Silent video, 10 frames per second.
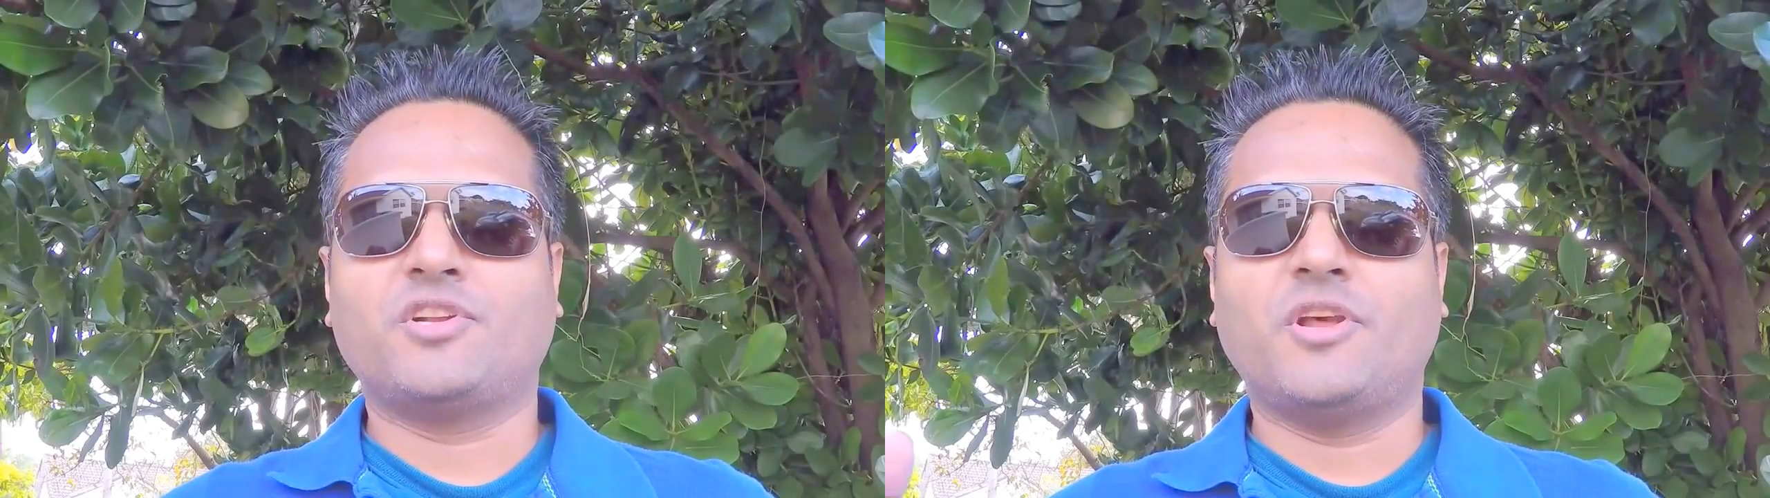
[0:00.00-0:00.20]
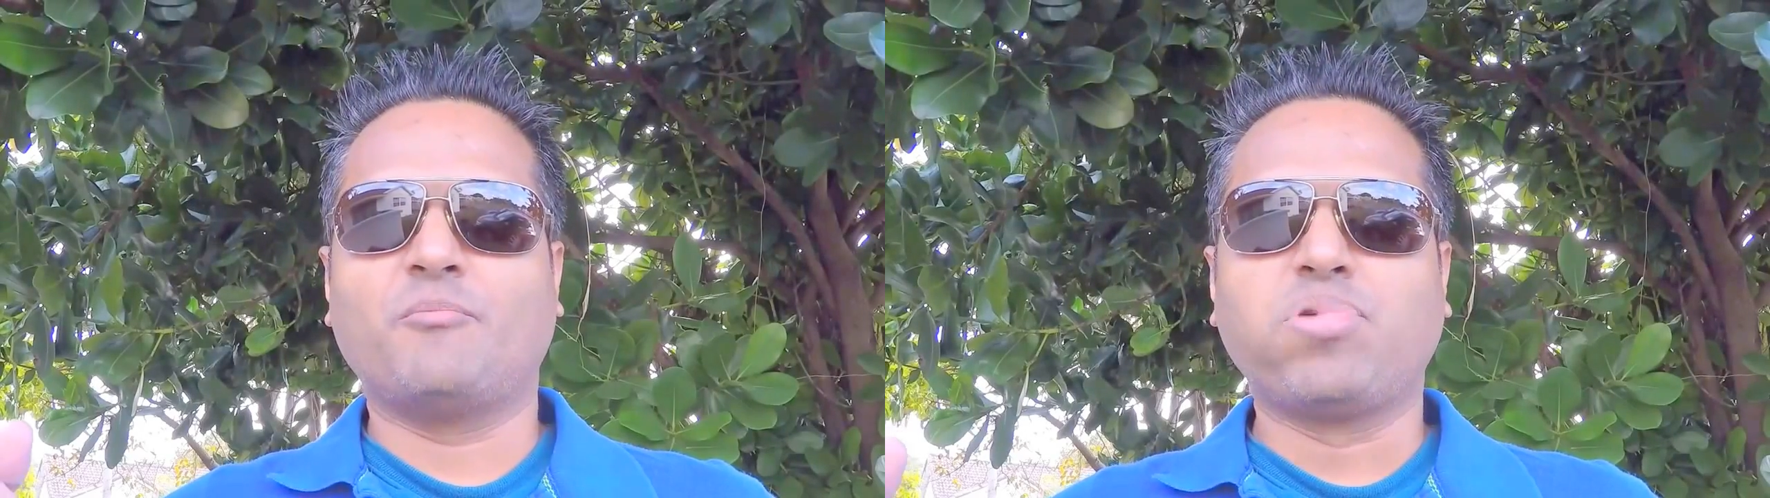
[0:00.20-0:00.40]

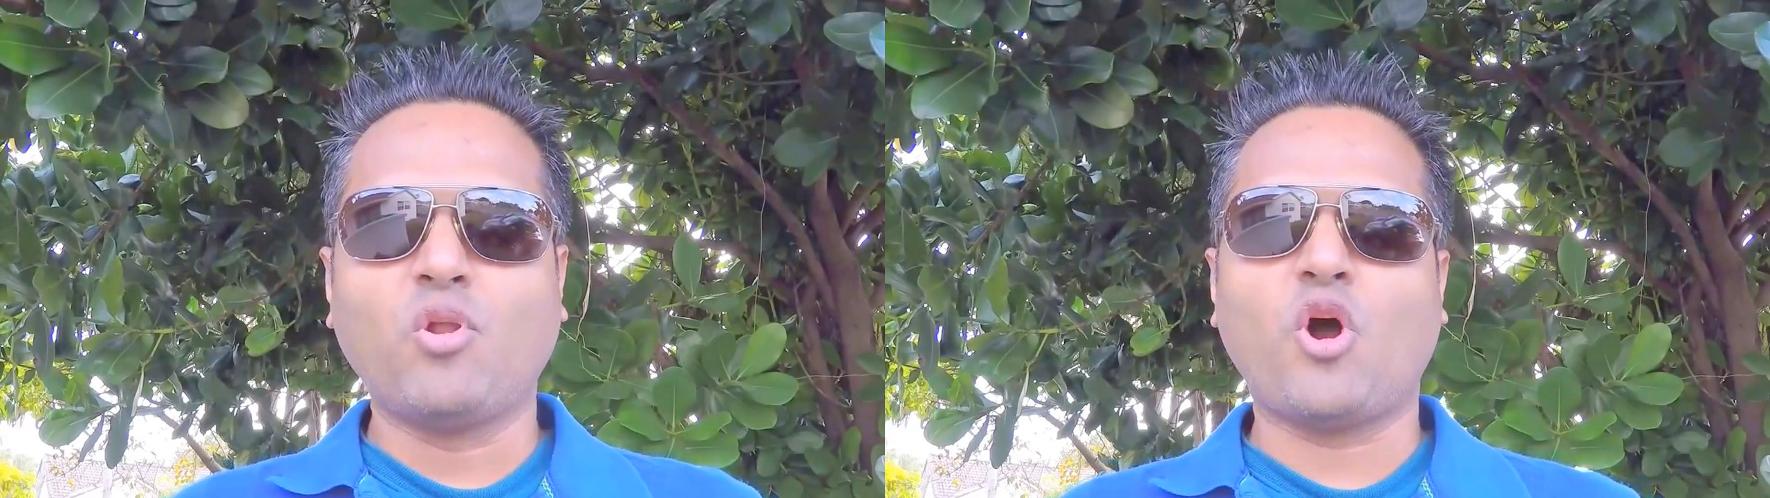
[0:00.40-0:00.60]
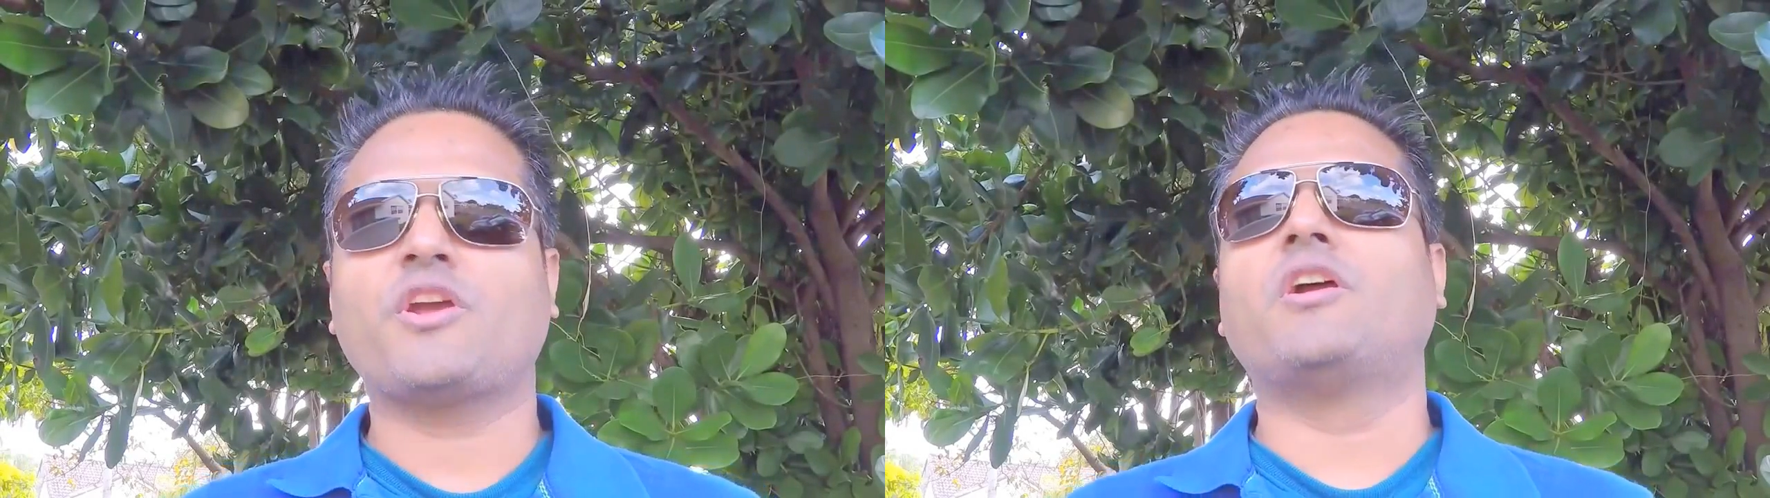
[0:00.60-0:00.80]

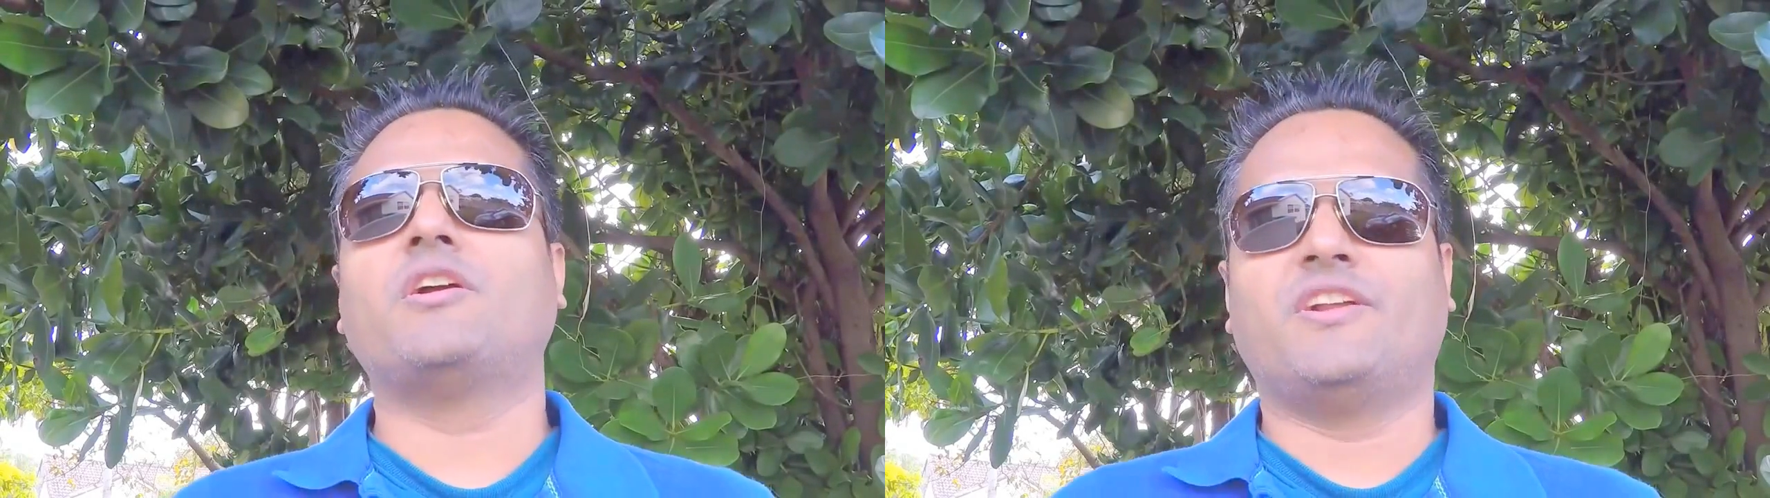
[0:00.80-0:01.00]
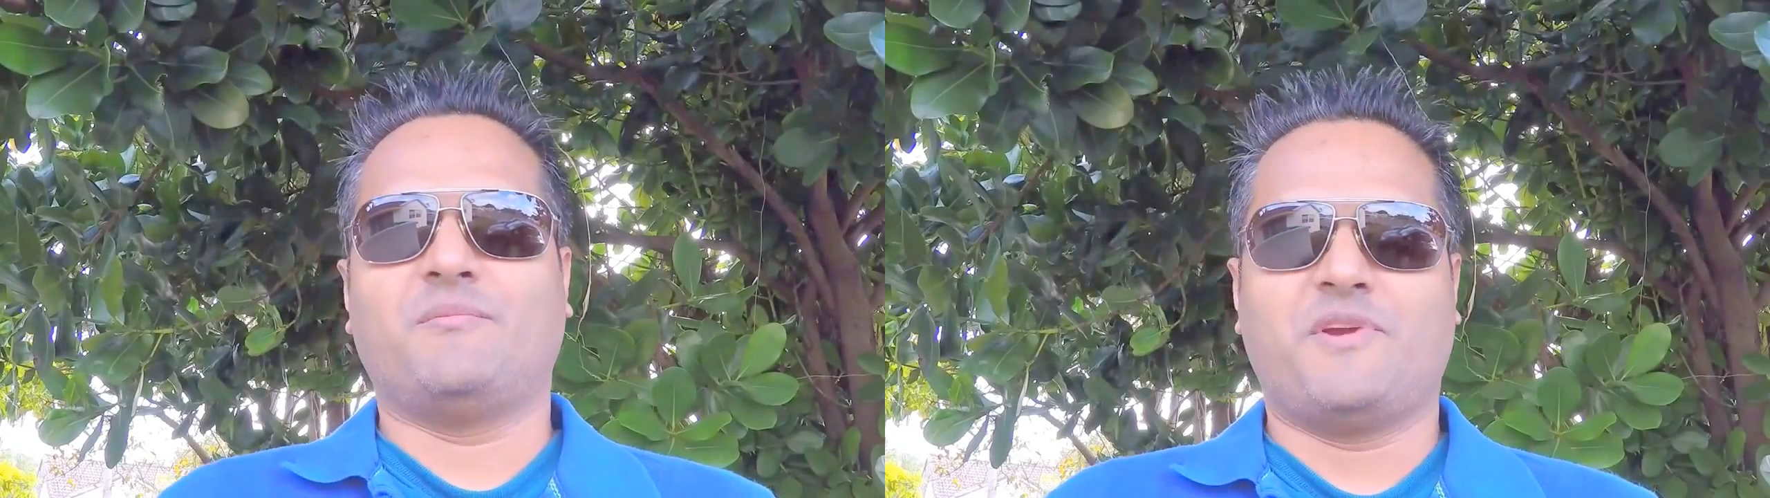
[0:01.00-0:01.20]
employer in